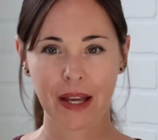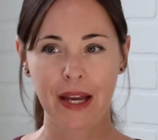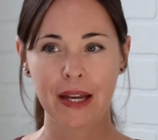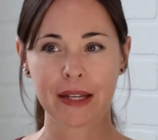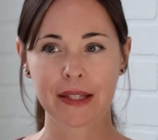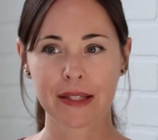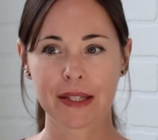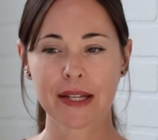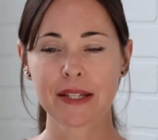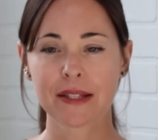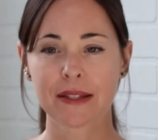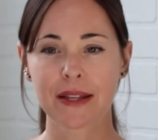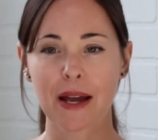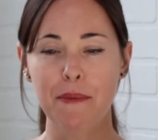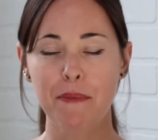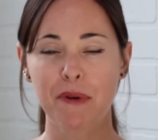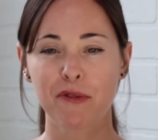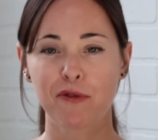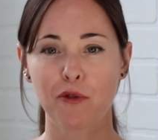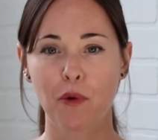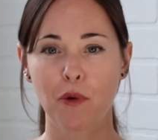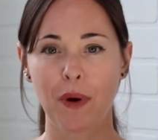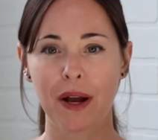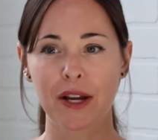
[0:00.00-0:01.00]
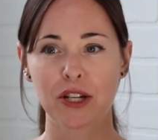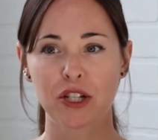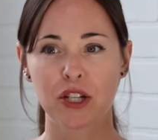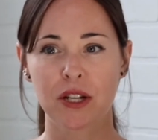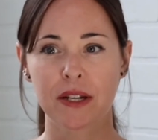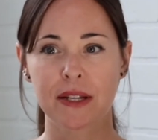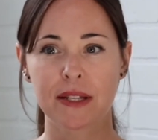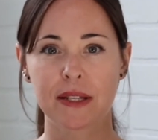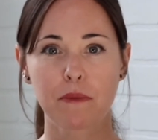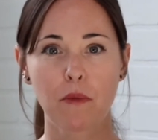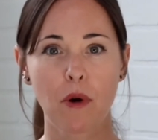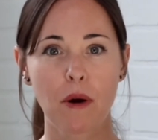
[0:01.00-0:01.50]
And this type of
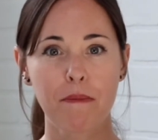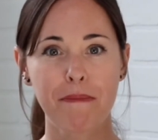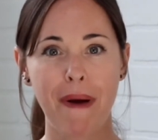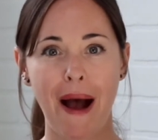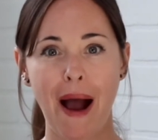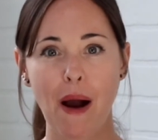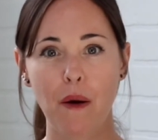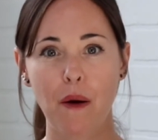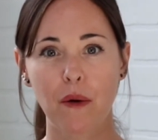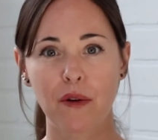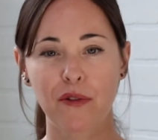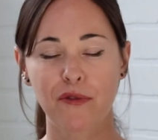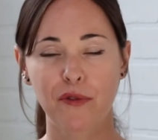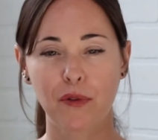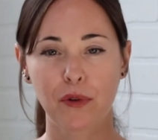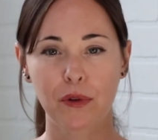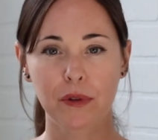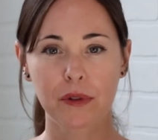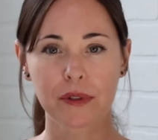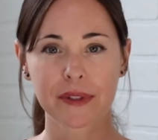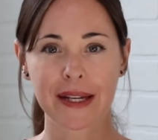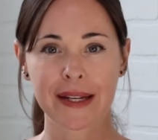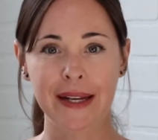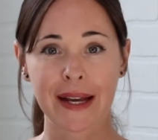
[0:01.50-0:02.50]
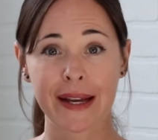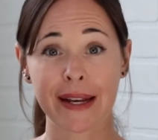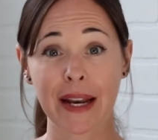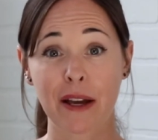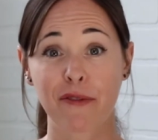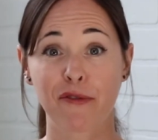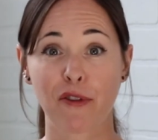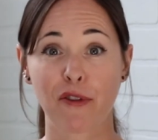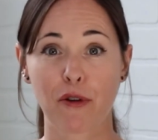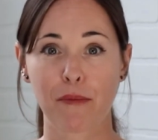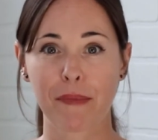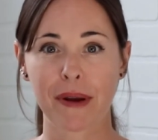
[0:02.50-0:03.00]
question is more powerful than an
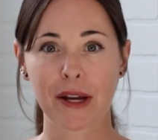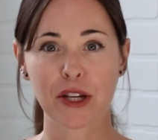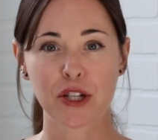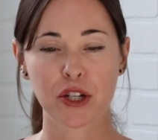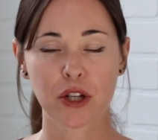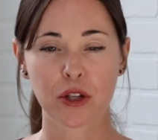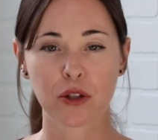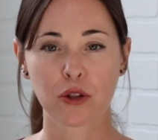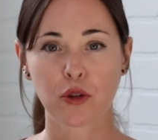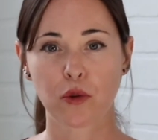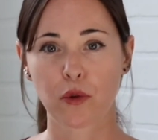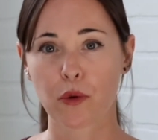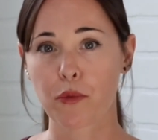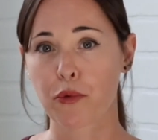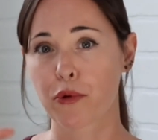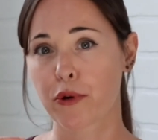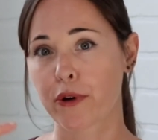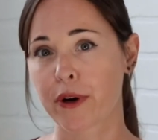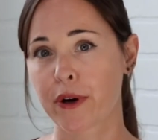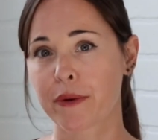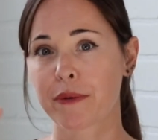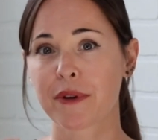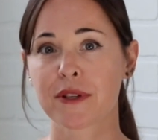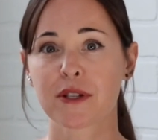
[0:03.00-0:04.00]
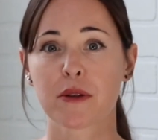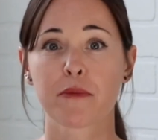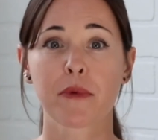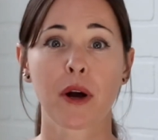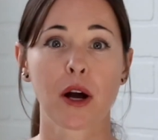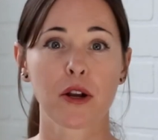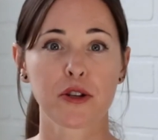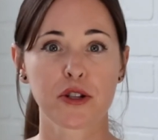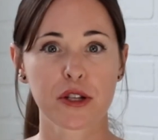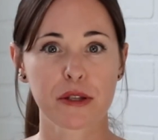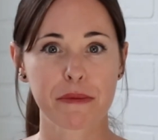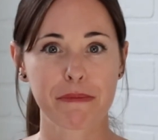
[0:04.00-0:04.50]
affirmation to reprogram the
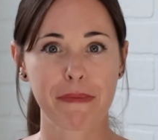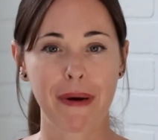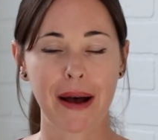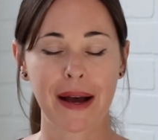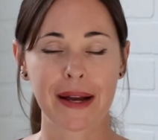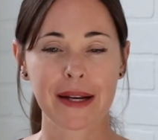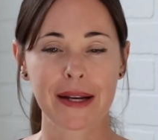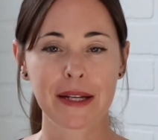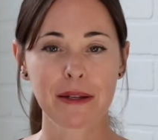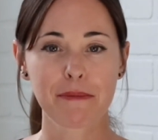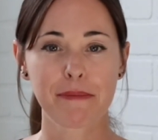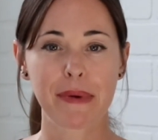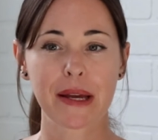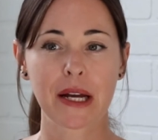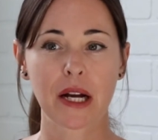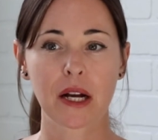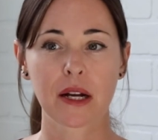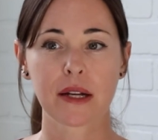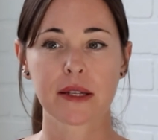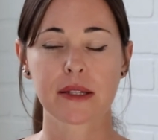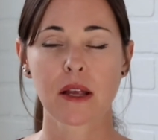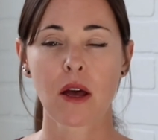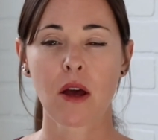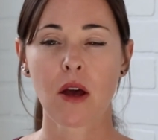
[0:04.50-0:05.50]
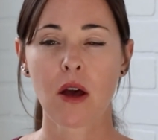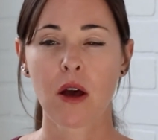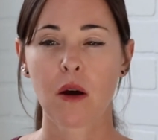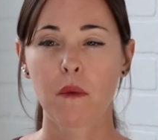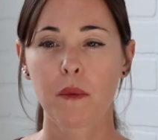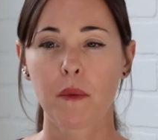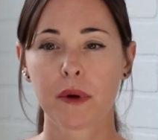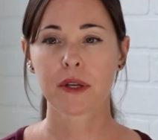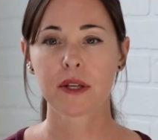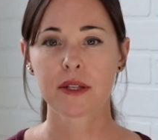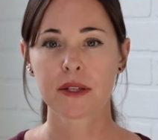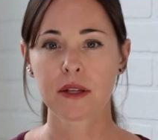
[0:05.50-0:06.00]
subconscious mind, because
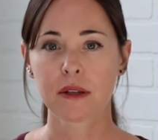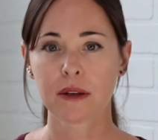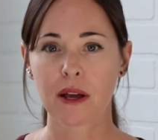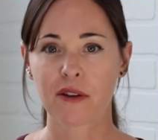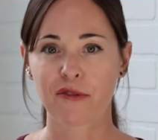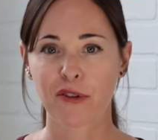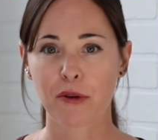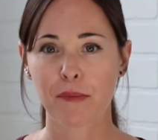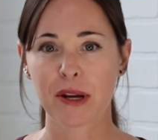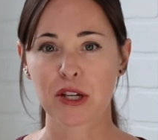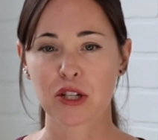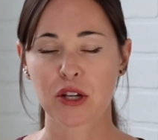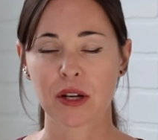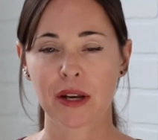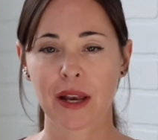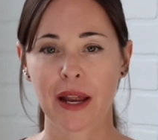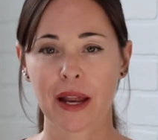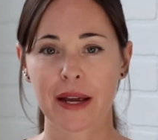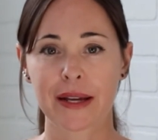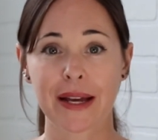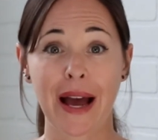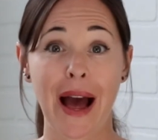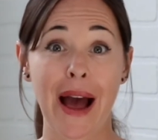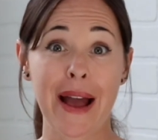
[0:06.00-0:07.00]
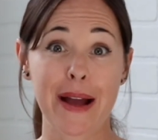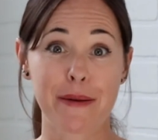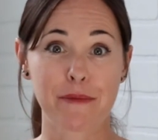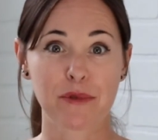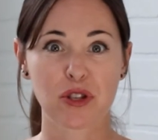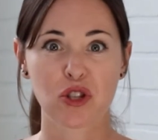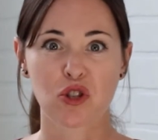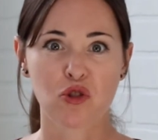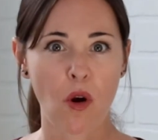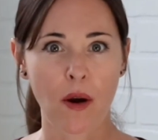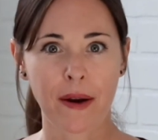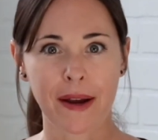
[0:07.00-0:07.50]
when you say an affirmation like I am
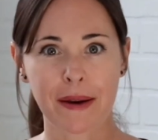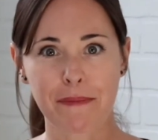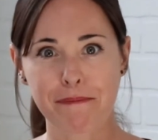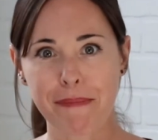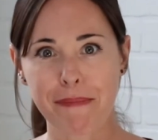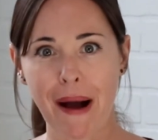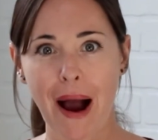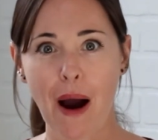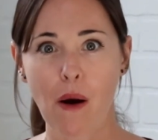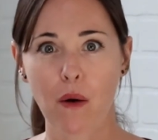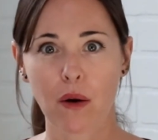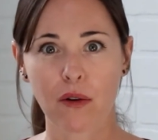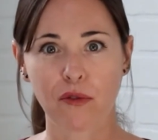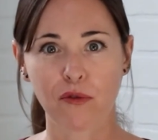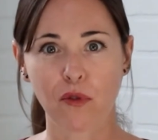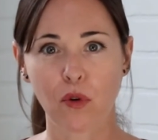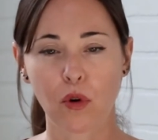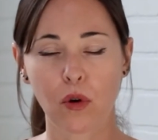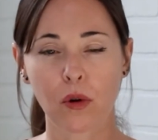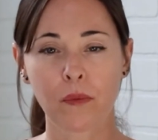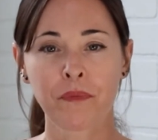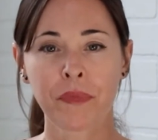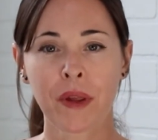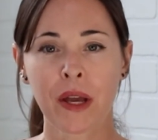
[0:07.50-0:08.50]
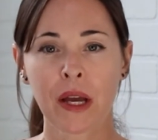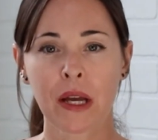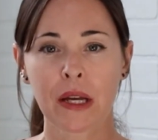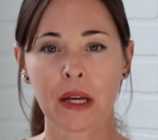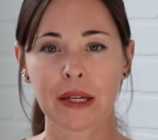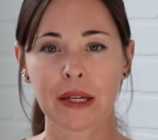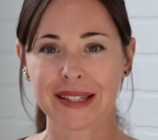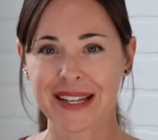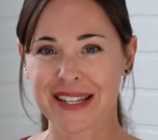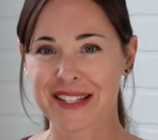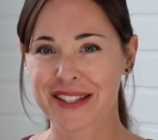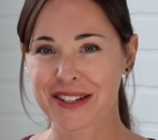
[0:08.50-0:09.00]
strong and powerful,
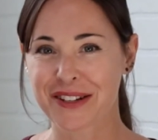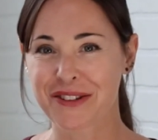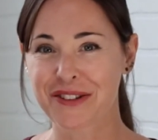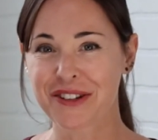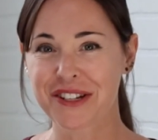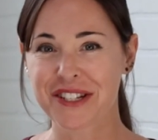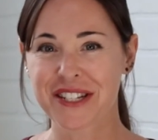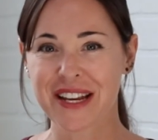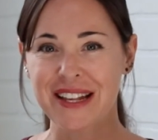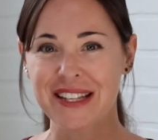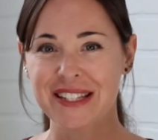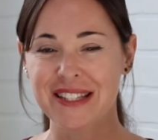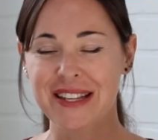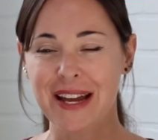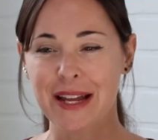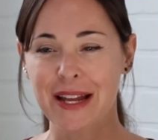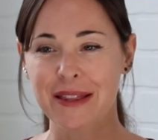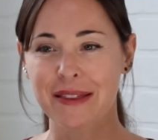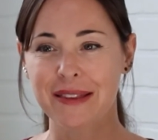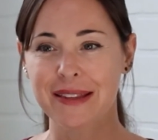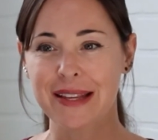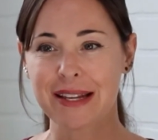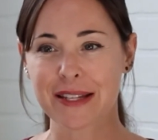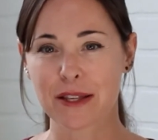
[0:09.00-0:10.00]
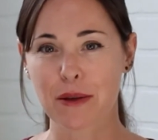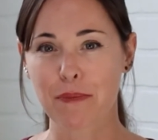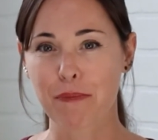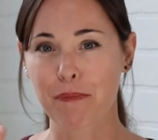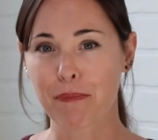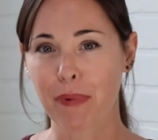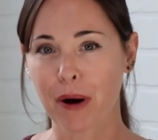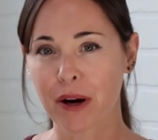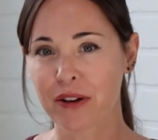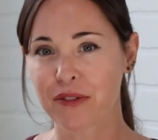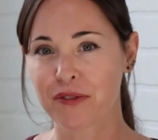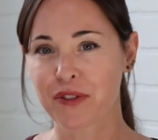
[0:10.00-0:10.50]
there's a good chance that there's a
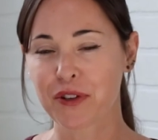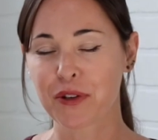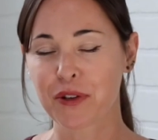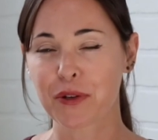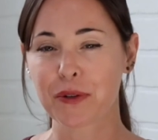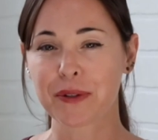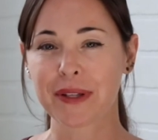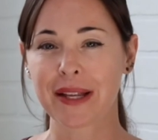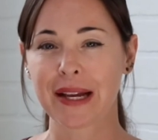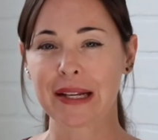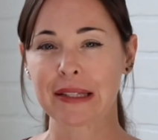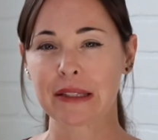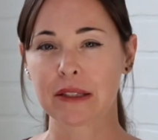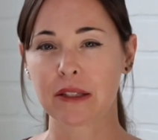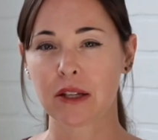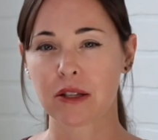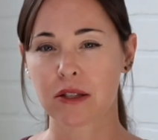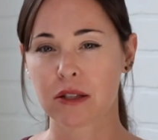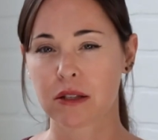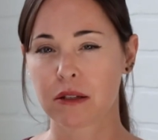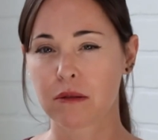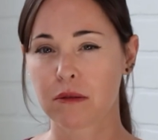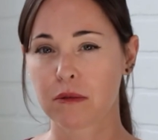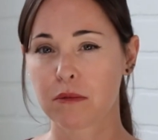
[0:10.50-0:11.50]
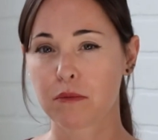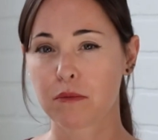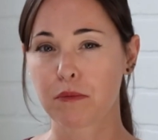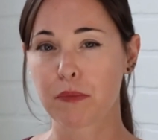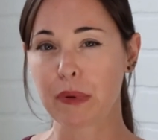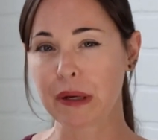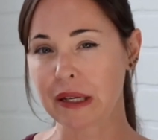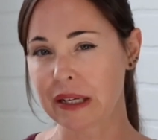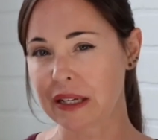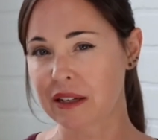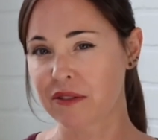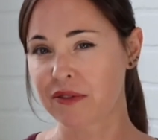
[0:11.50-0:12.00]
part of you that doesn't
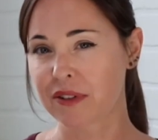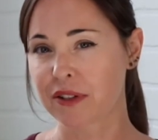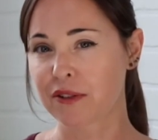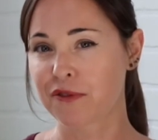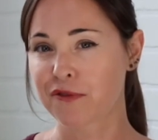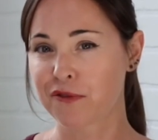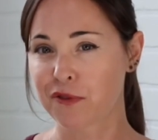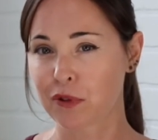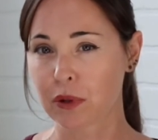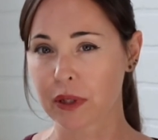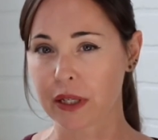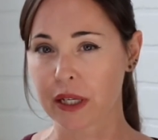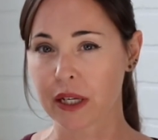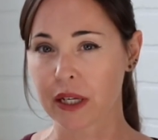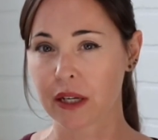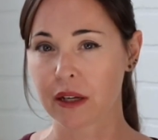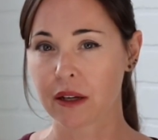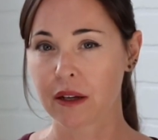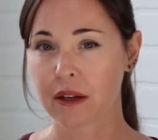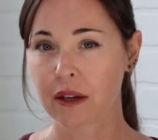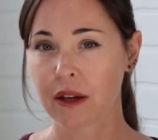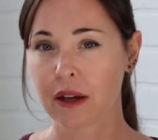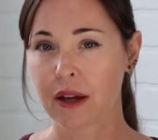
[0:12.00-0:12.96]
believe it fully.